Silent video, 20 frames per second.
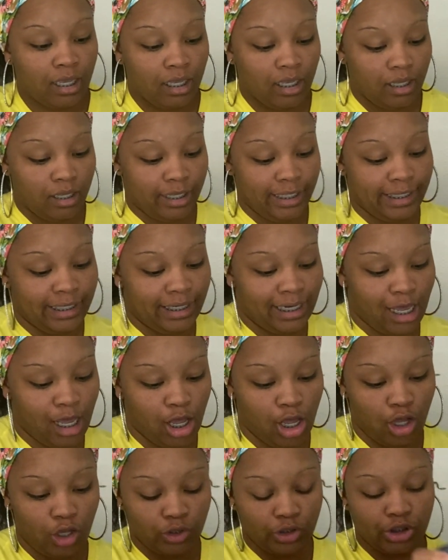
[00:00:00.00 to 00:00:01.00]
And then I
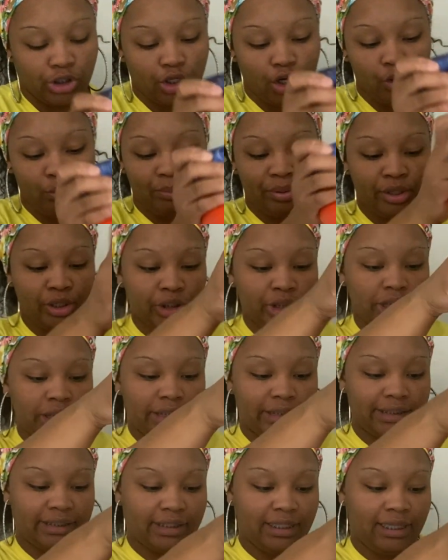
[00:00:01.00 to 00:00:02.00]
also
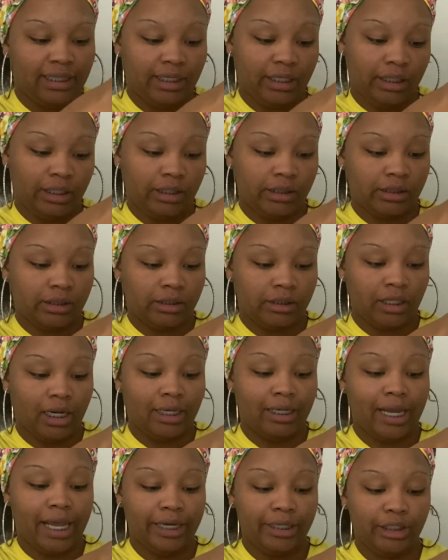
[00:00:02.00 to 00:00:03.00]
purchased this
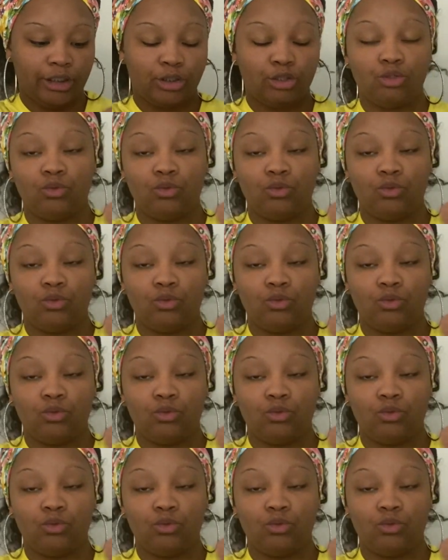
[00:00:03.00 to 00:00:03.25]
92